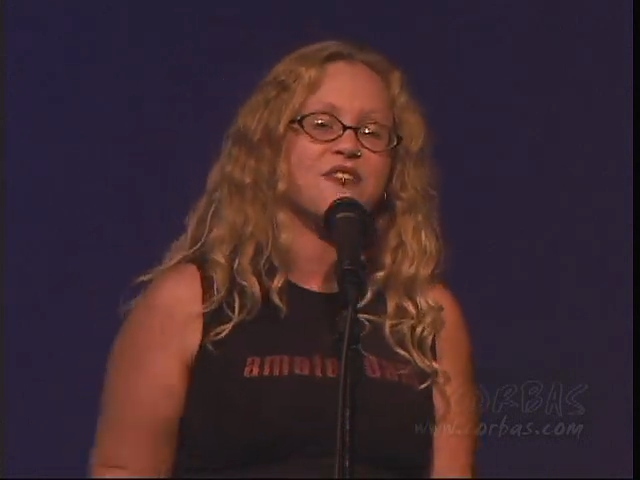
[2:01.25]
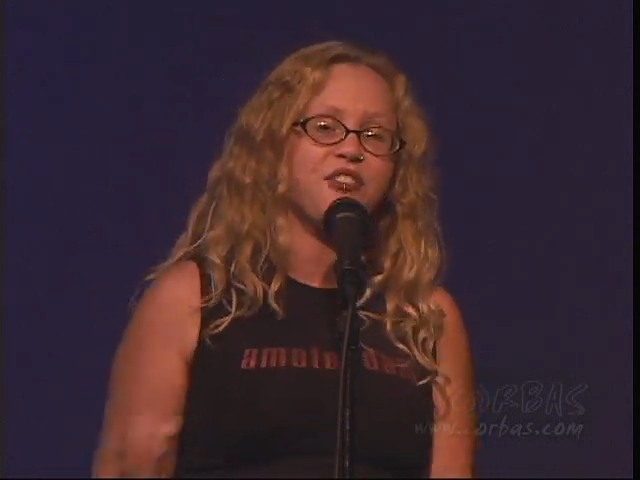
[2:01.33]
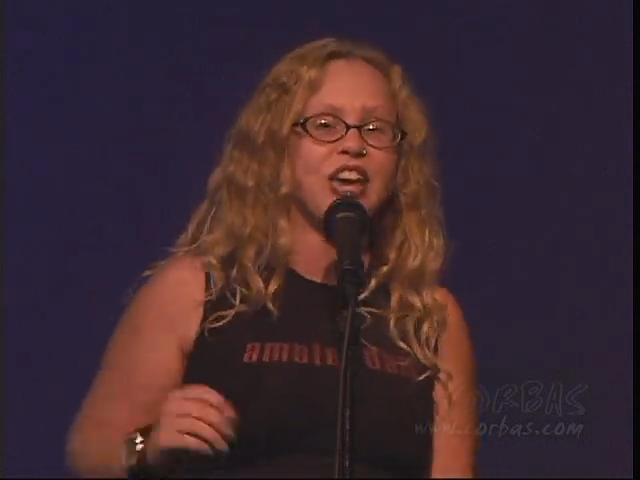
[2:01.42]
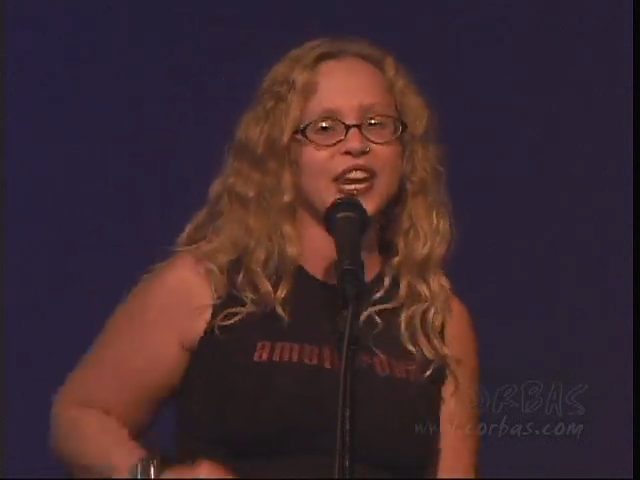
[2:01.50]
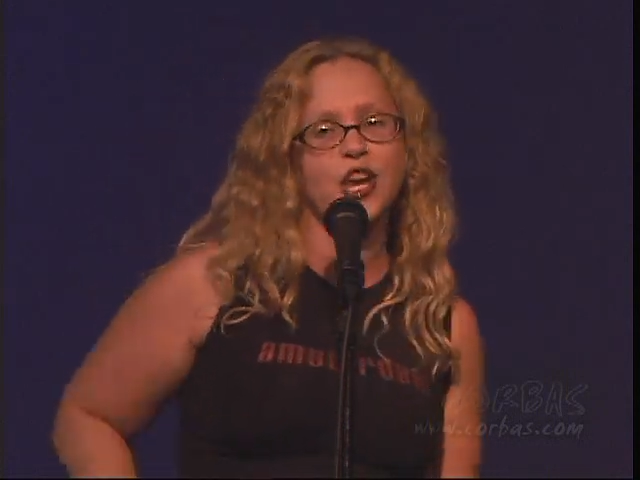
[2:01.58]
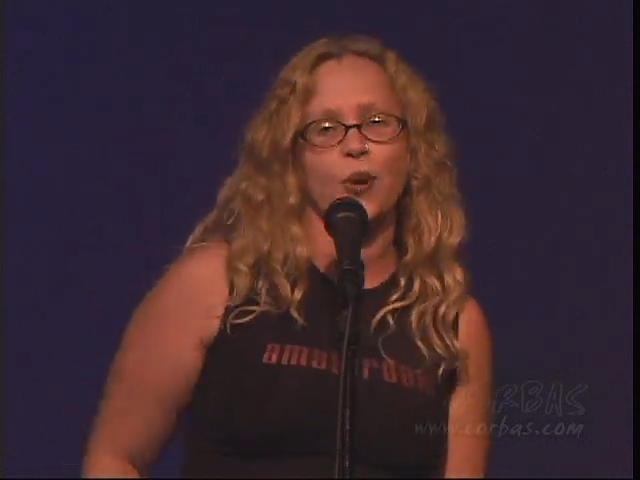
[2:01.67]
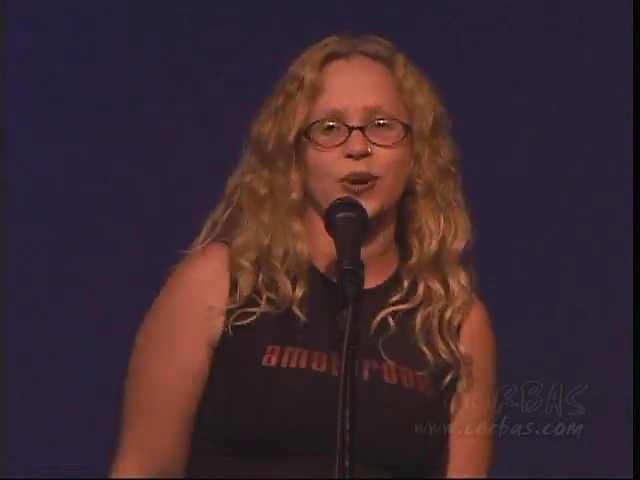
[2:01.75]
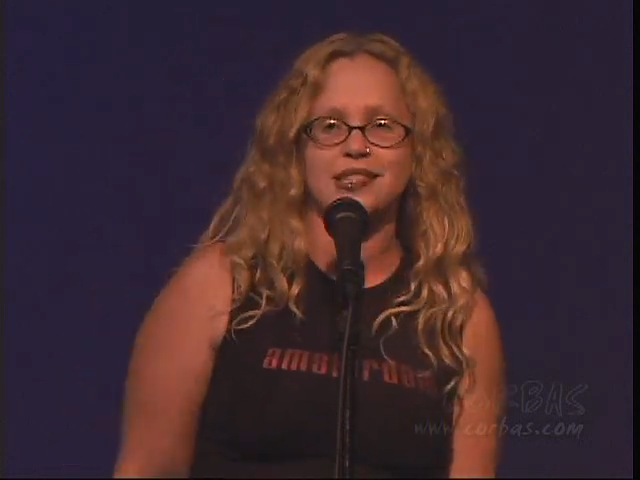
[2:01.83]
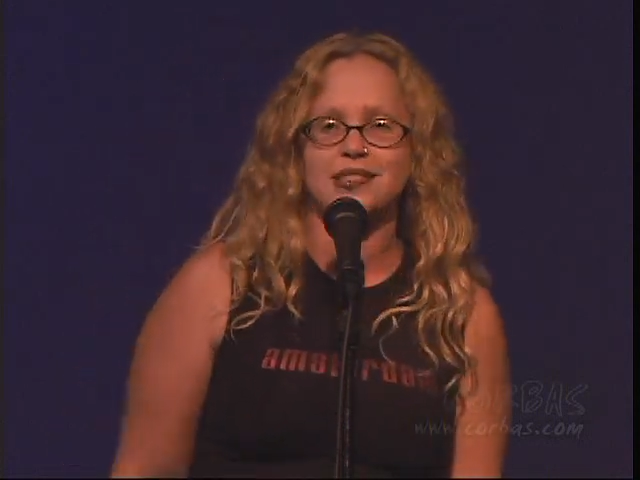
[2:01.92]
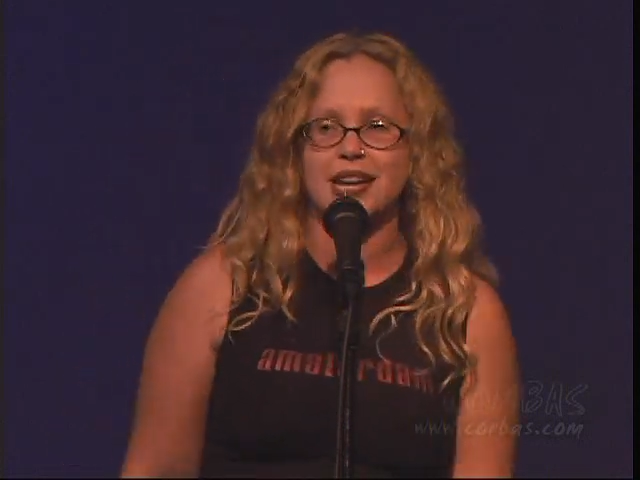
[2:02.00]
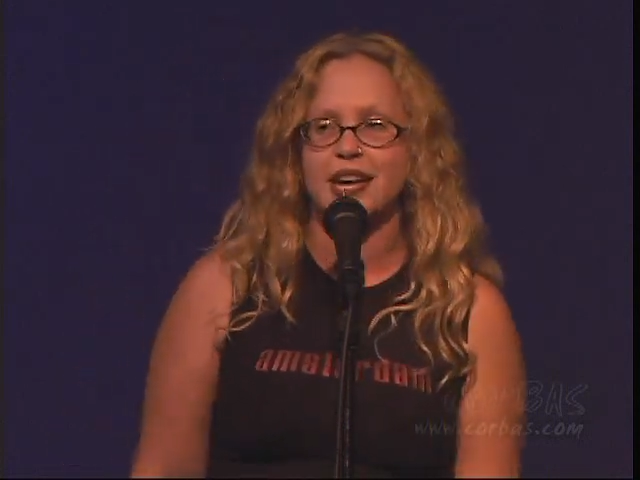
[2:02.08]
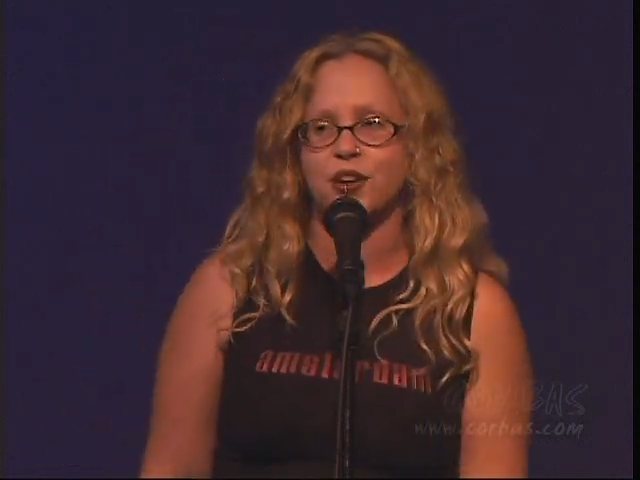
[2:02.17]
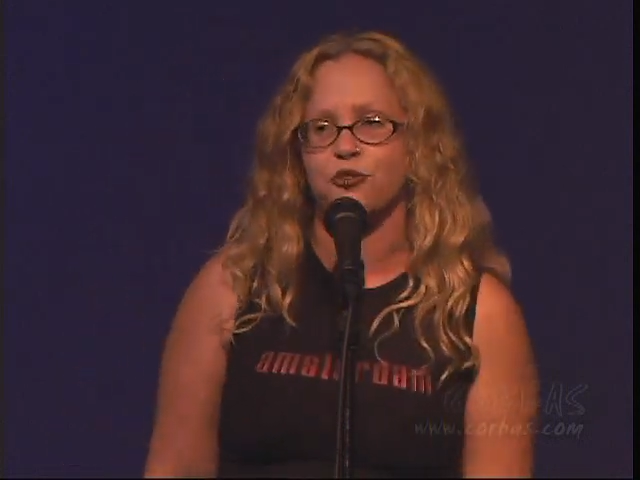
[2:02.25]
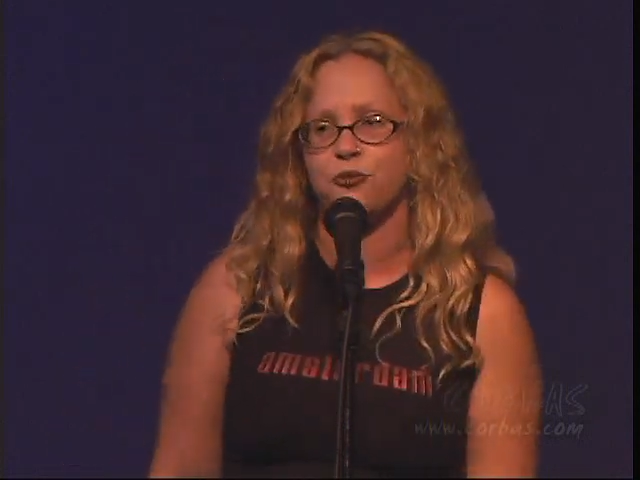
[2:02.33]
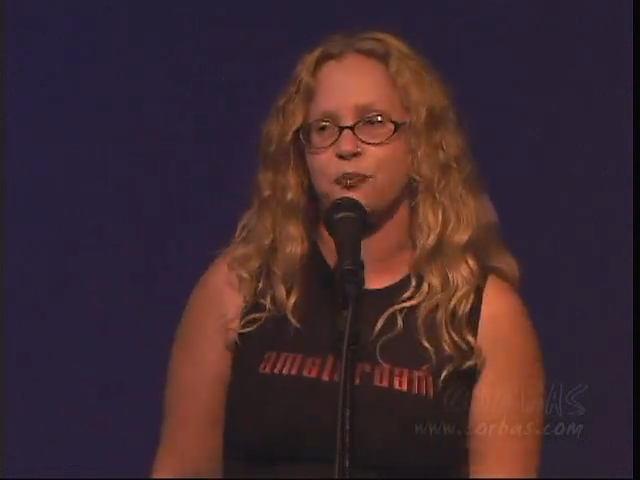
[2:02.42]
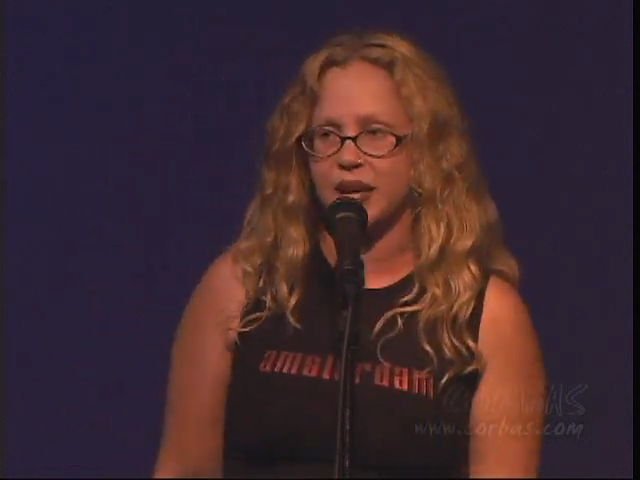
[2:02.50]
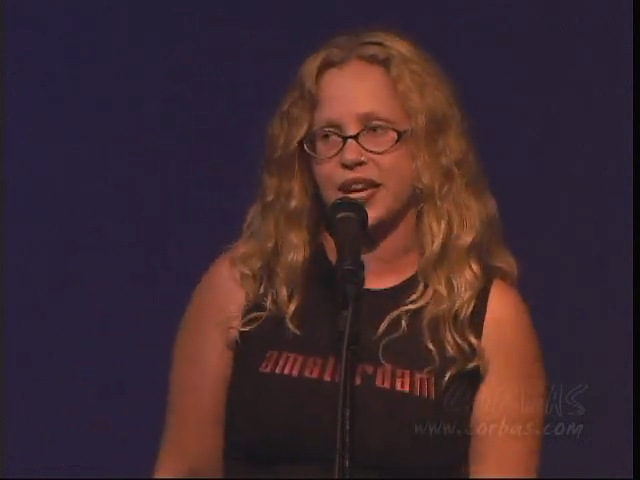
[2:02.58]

video instead of